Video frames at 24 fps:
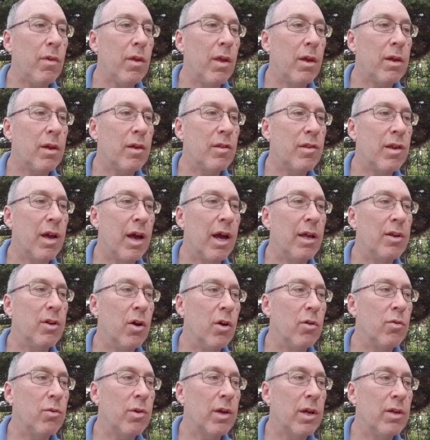because yeah, I
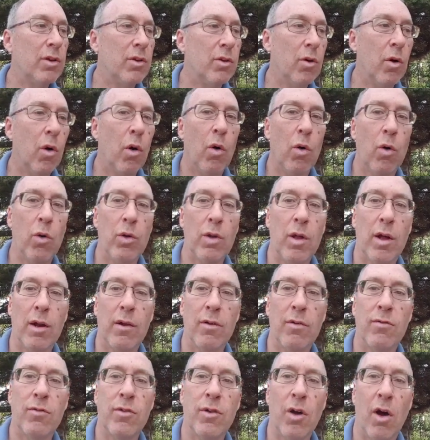don't really do a whole lot
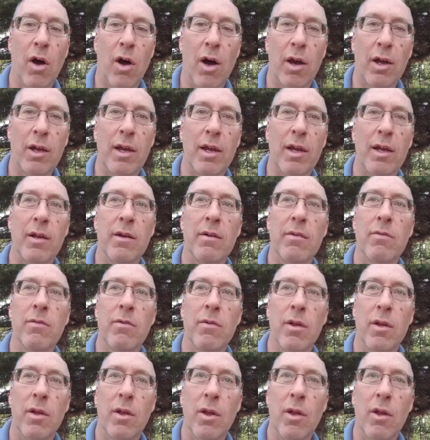of talking.
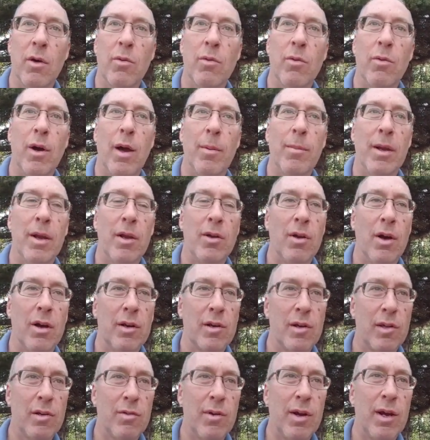I mean, I talk
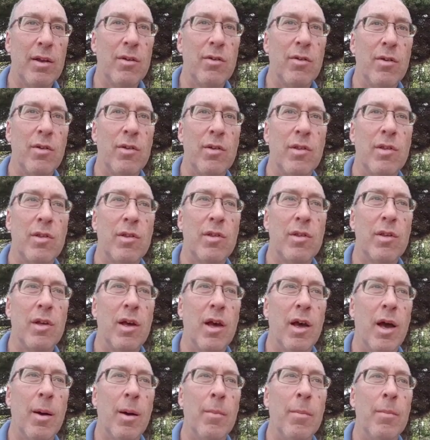to strangers.
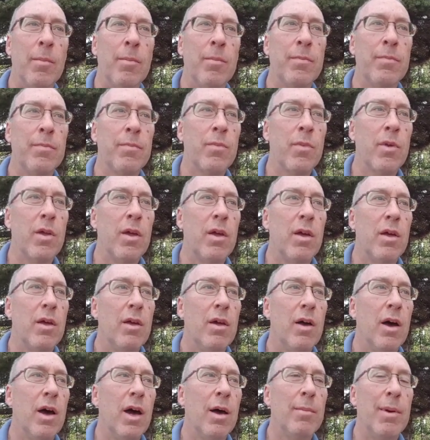
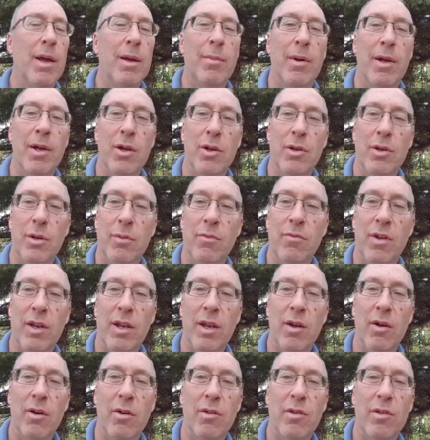I make my YouTube
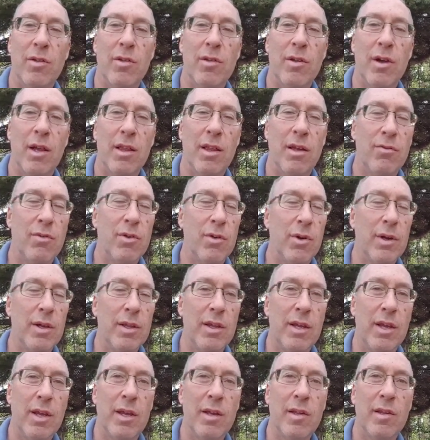videos. I love doing
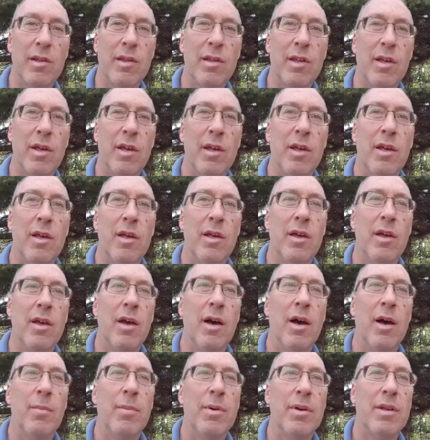these.
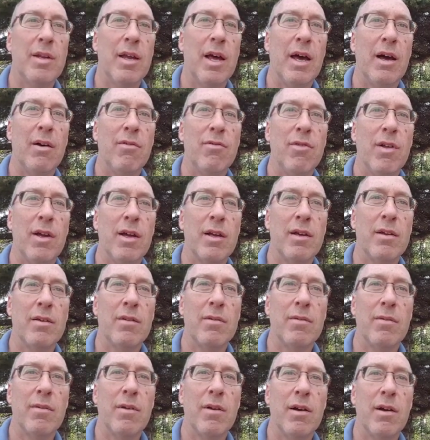But to have like
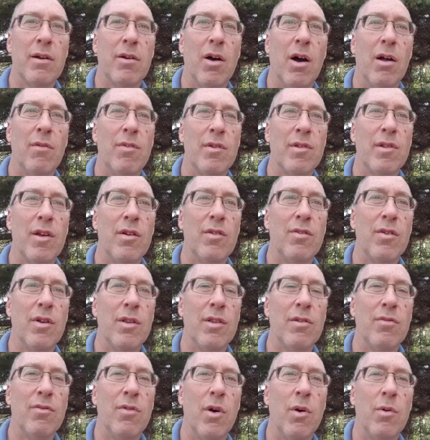a conversation
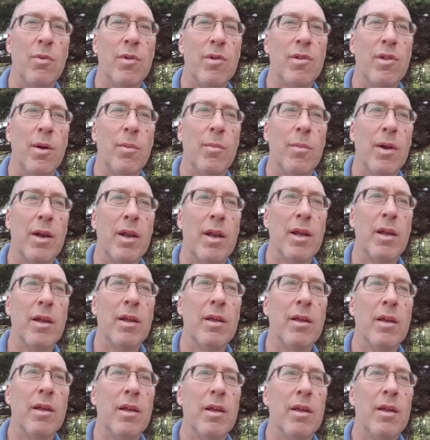on the phone with somebody
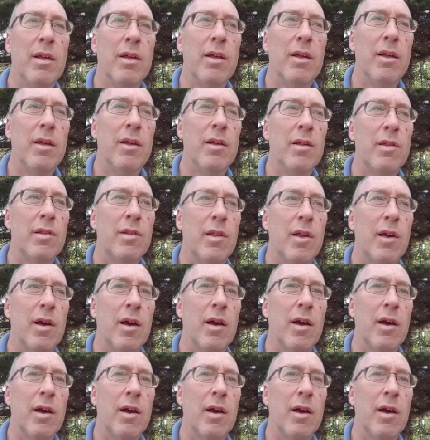is,